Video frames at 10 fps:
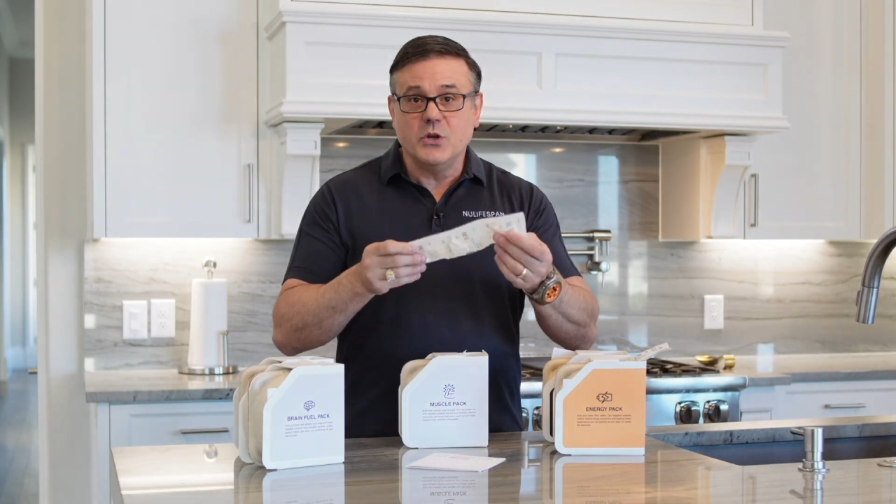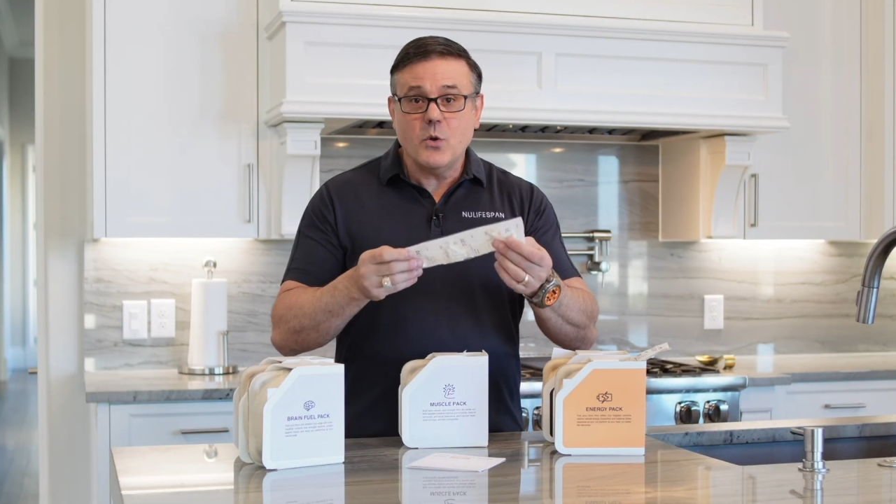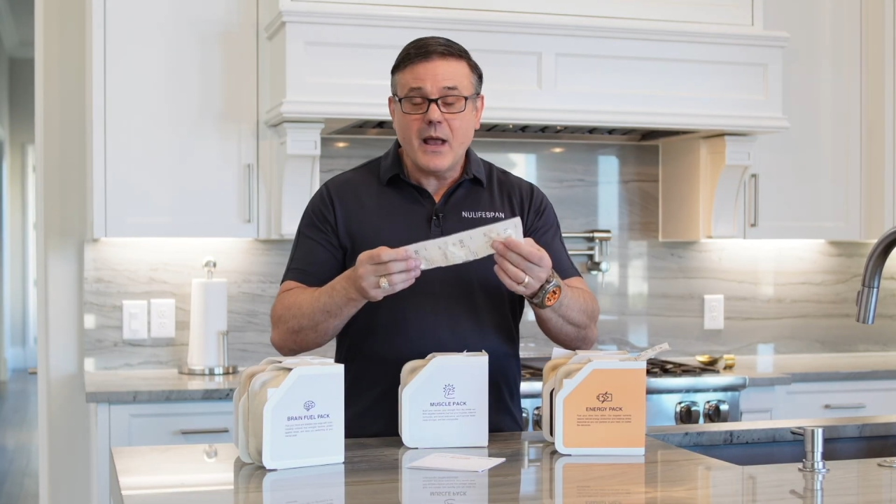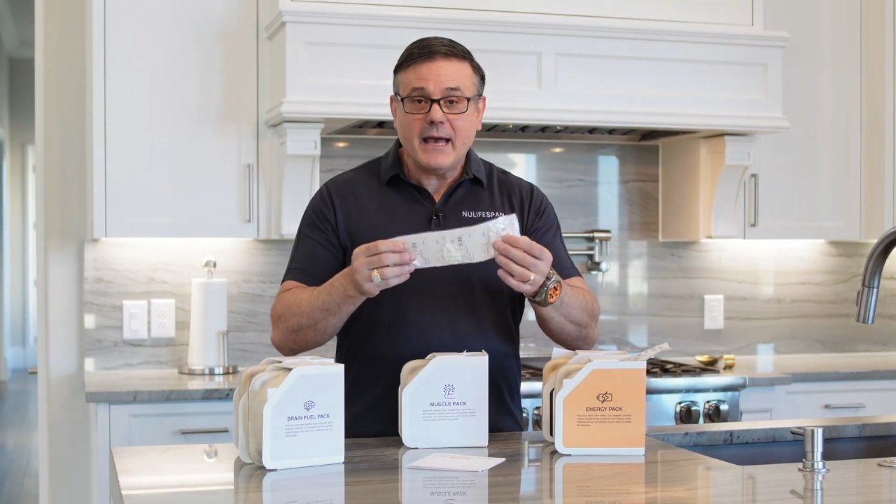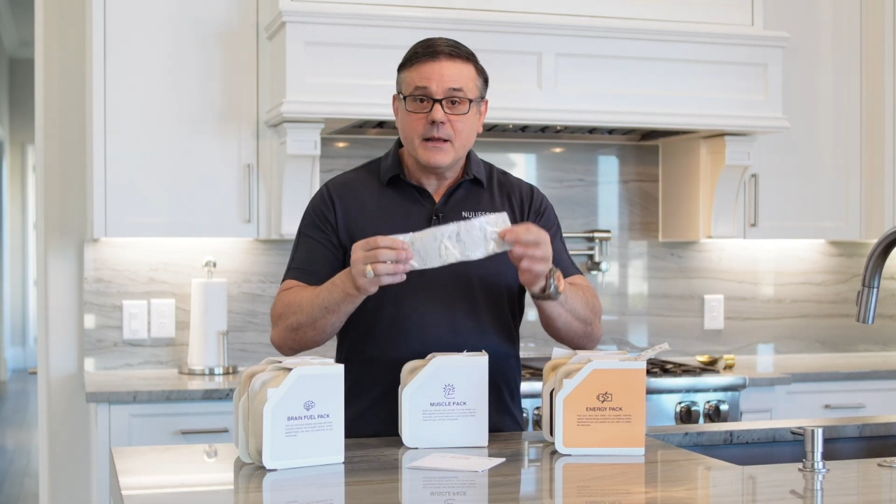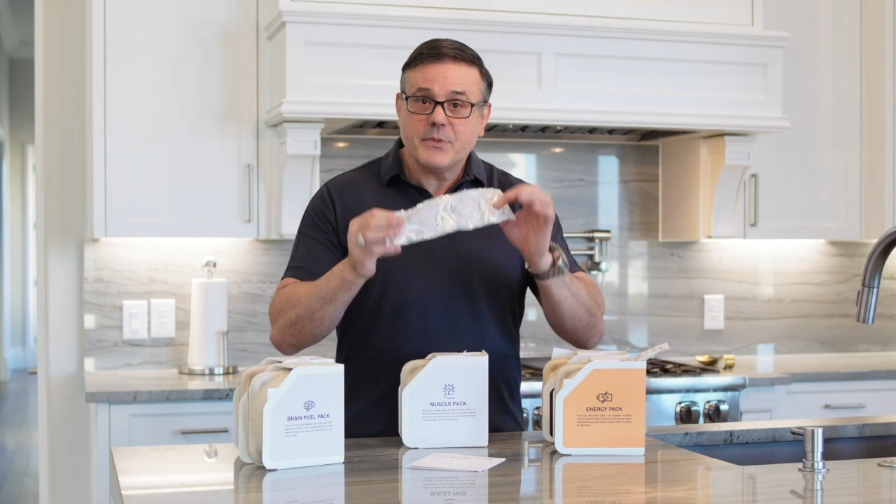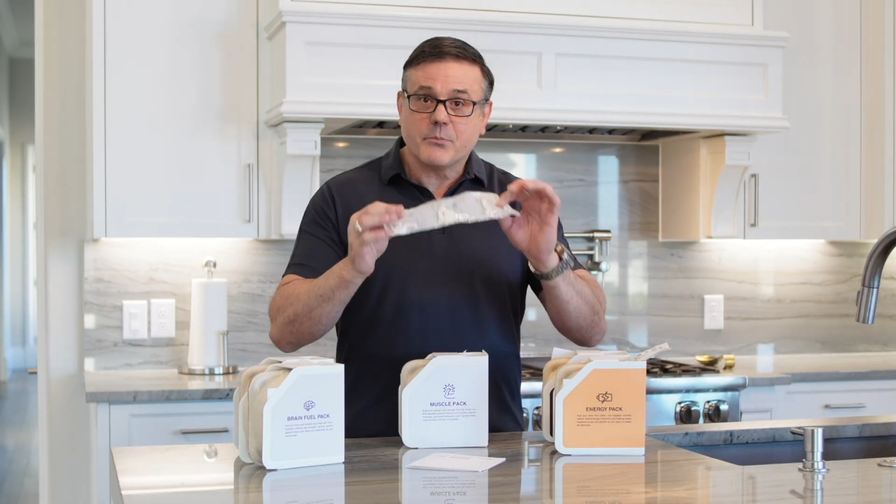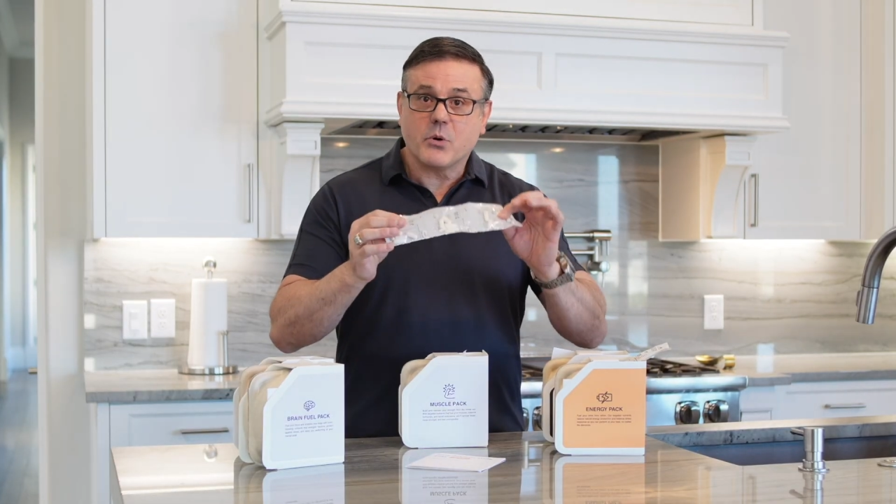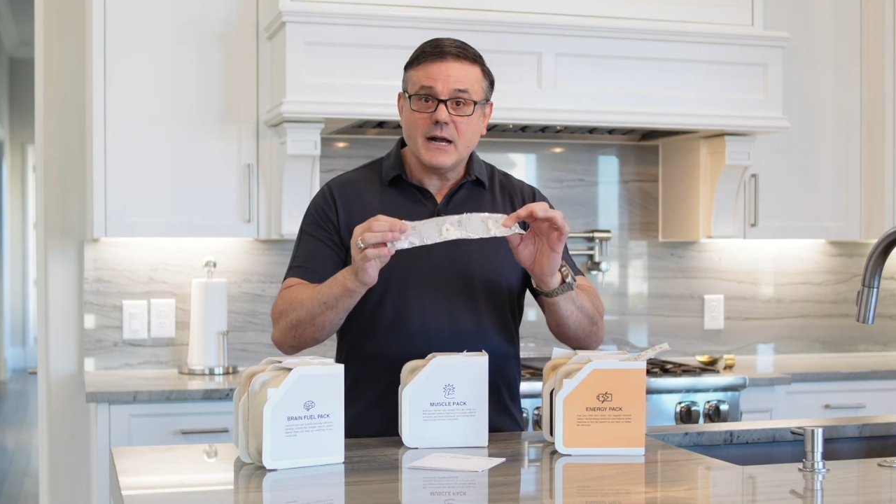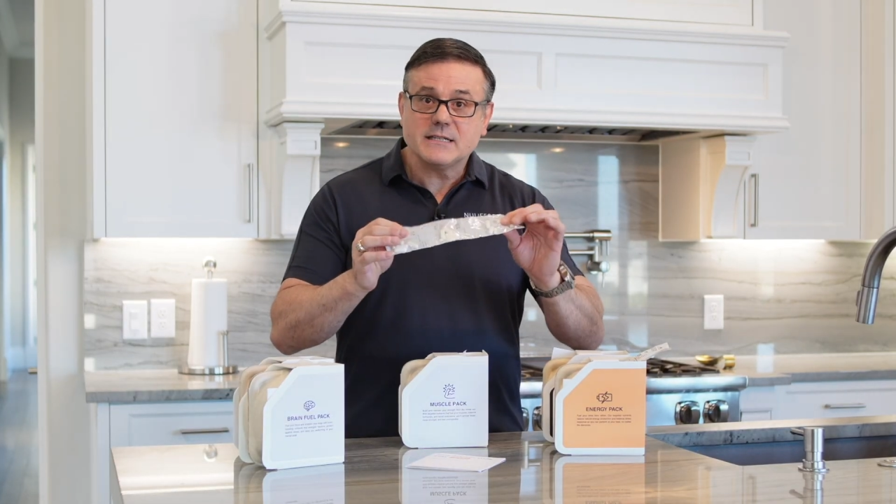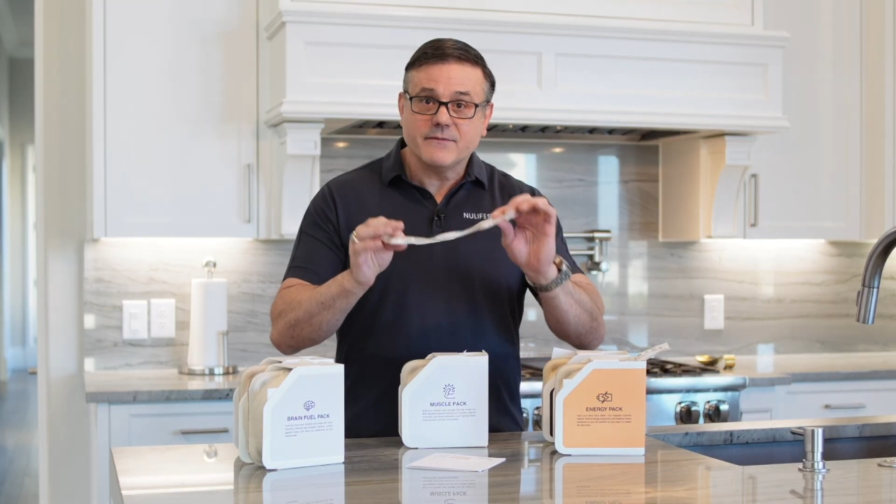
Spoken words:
you add up the price